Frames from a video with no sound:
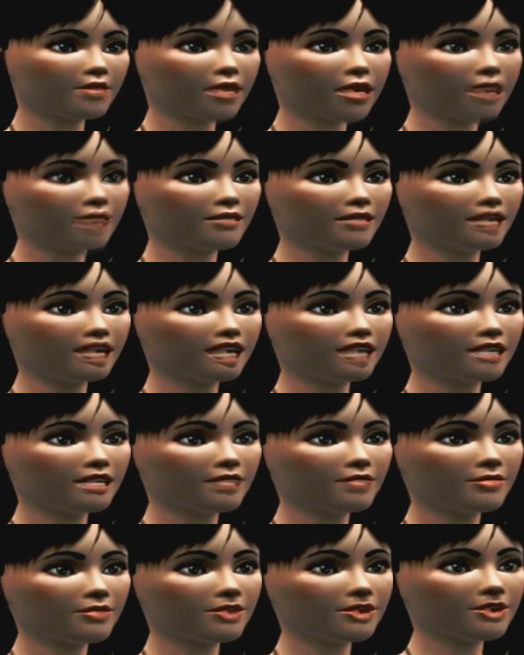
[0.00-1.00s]
Green's
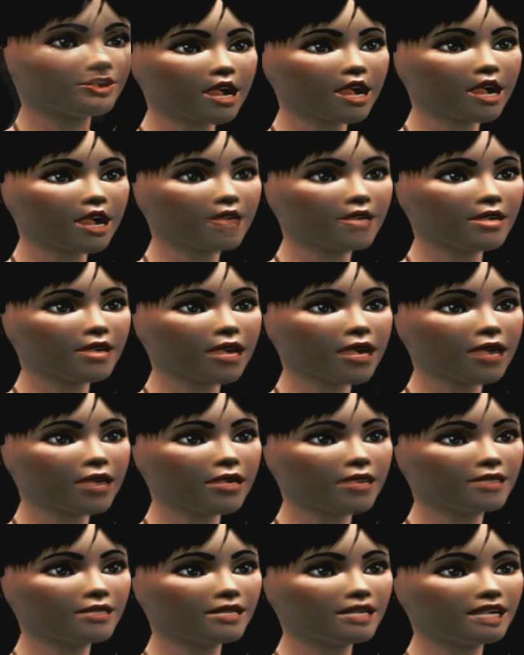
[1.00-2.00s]
children
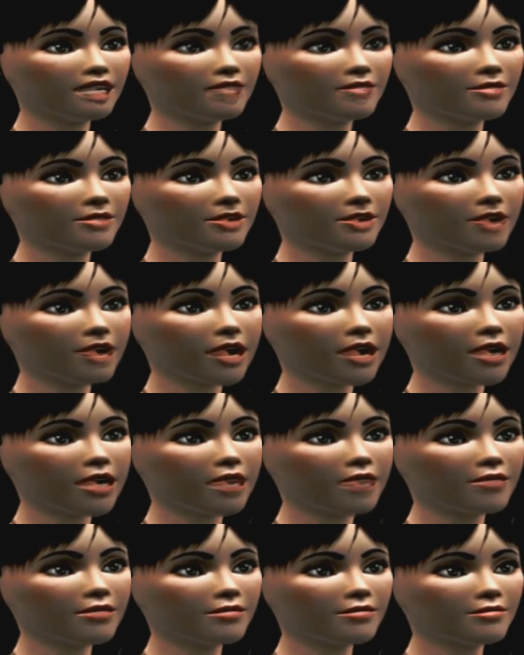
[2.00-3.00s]
and
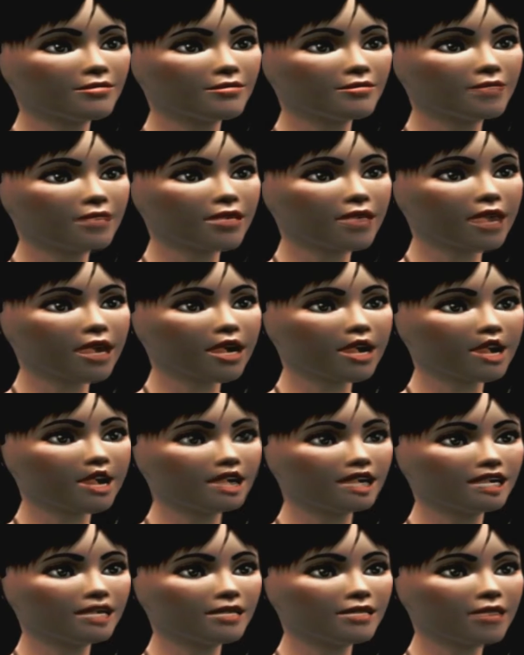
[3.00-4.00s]
their early
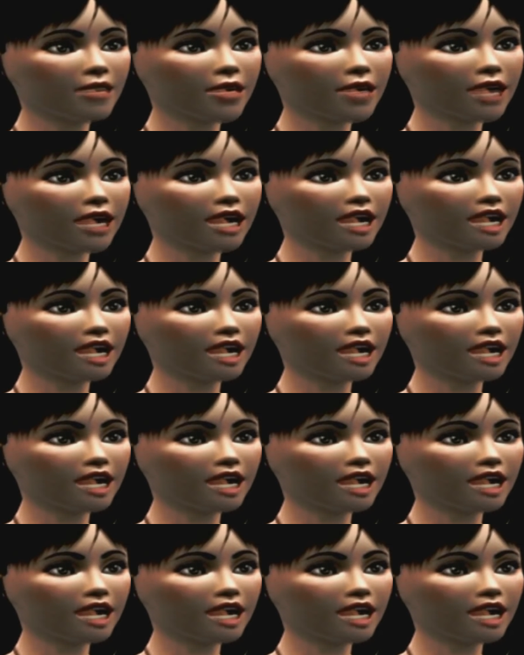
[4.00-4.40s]
deaths.